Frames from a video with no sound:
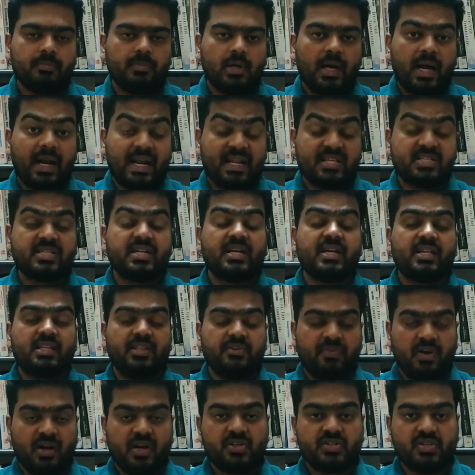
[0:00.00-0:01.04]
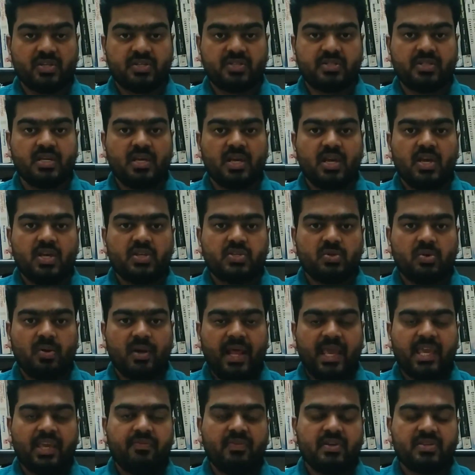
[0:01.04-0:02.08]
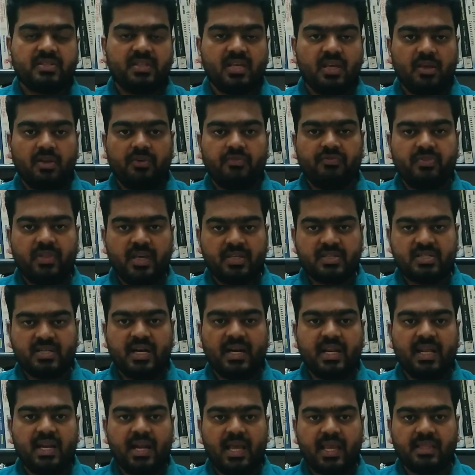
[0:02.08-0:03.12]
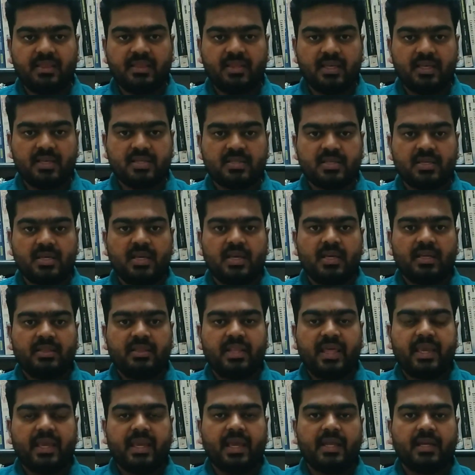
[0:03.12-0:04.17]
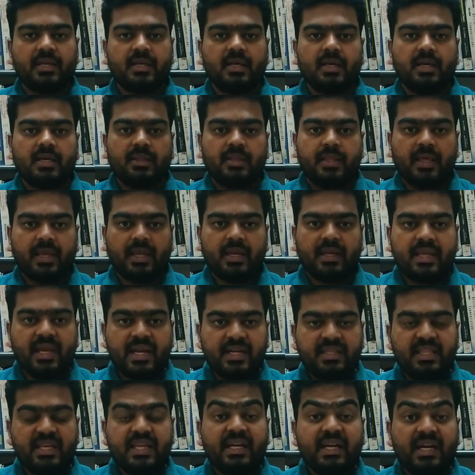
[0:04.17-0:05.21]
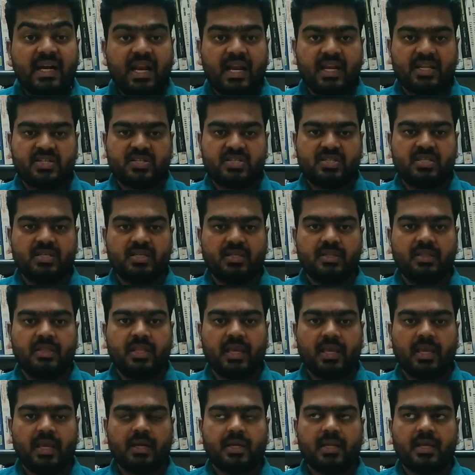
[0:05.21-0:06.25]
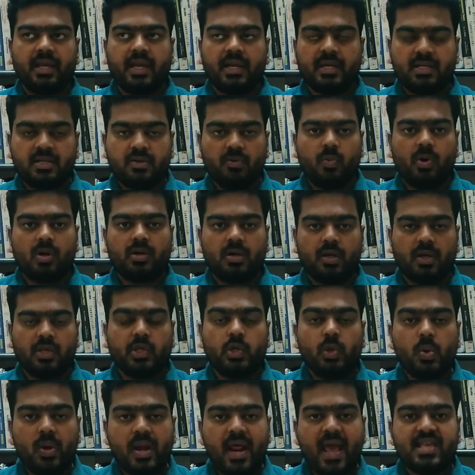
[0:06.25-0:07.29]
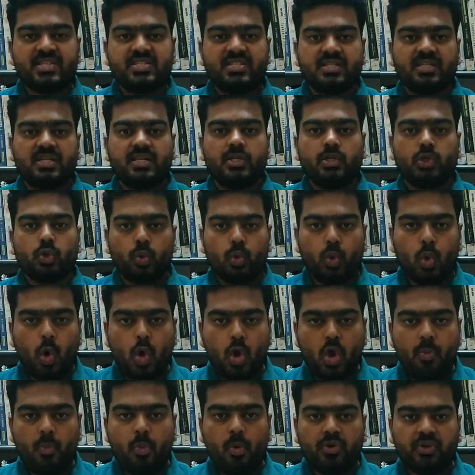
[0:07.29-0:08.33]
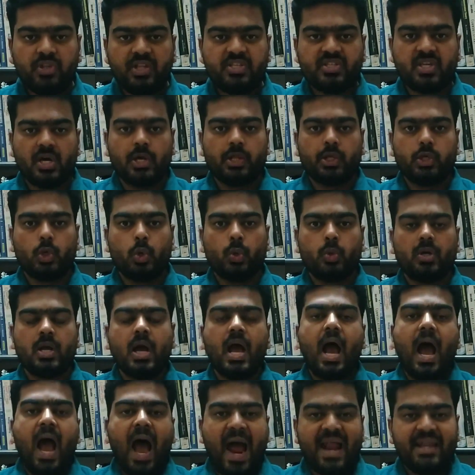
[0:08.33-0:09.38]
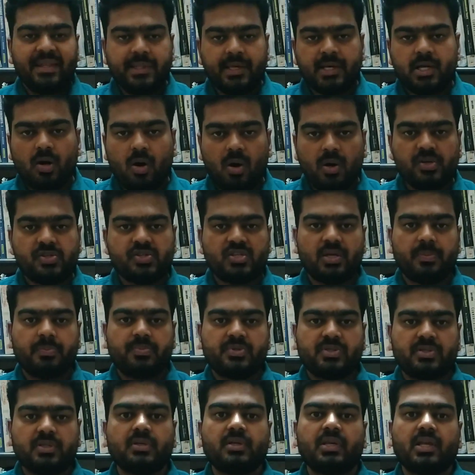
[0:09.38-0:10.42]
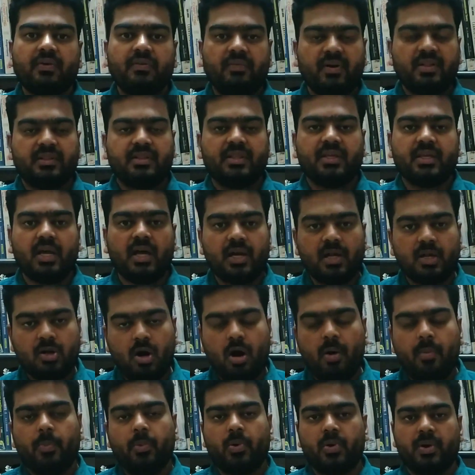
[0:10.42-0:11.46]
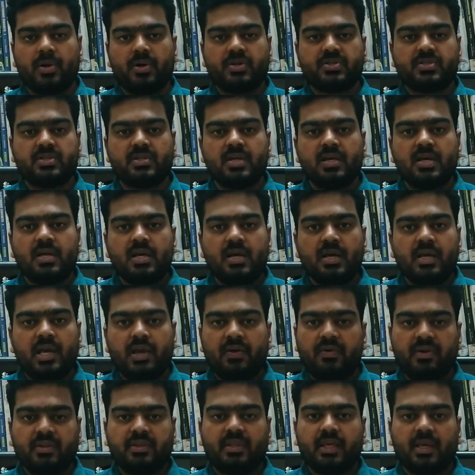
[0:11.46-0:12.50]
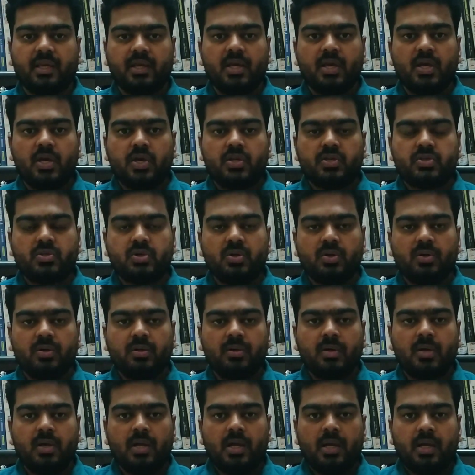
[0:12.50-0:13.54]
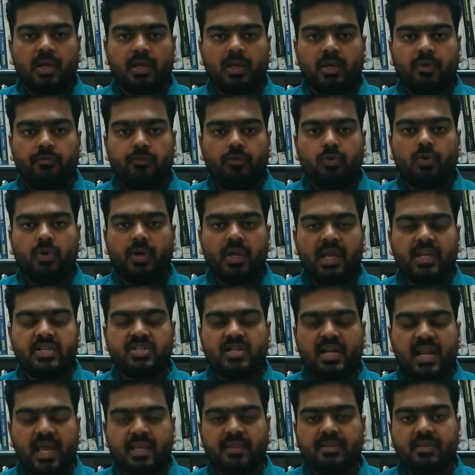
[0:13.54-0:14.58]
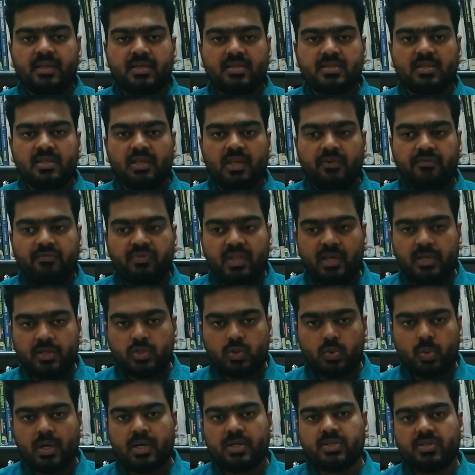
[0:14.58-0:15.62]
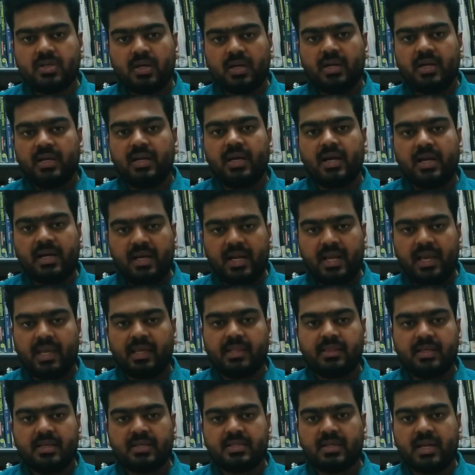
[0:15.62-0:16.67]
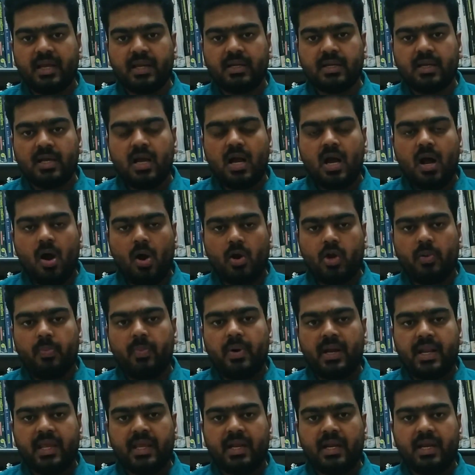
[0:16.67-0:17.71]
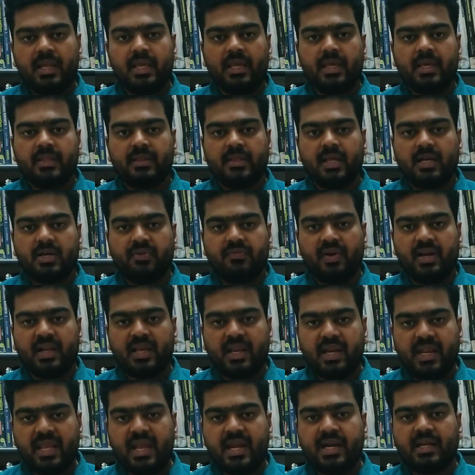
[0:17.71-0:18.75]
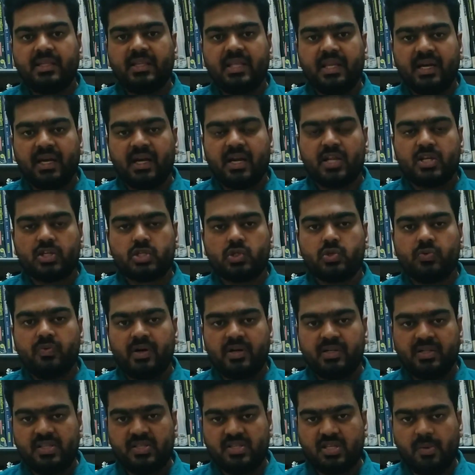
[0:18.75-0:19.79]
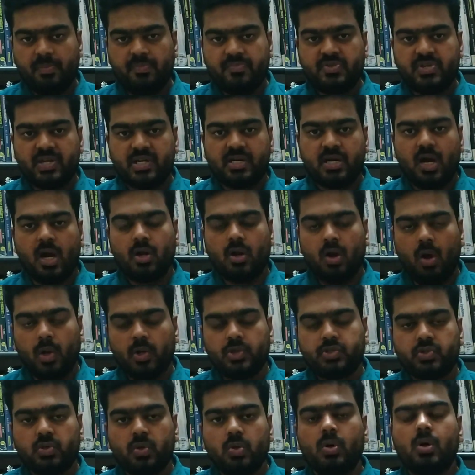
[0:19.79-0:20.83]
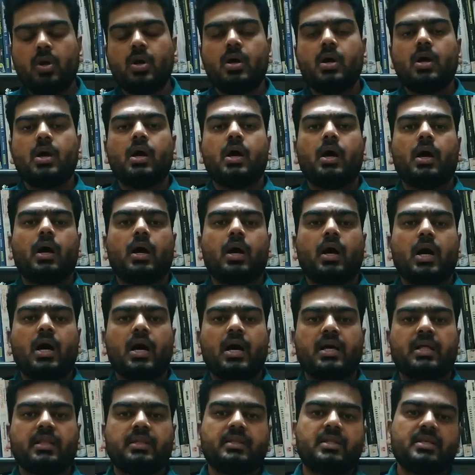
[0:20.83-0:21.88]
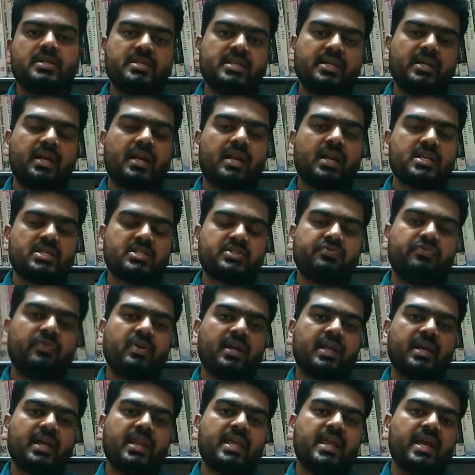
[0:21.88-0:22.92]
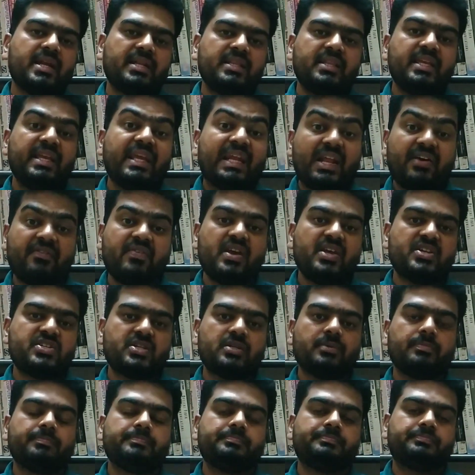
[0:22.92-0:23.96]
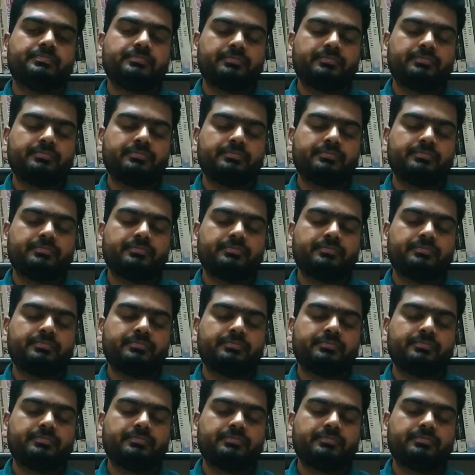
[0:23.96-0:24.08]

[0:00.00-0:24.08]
understand the functions. So likewise, if they study like this, they can get the interest, they can get what curiosity to know about the circuit and the concepts, everything, and components, everything. So if you teach like this, if the students are learn like this, right, automatically that will create the interest toward the subject, and also this interest will create the innovation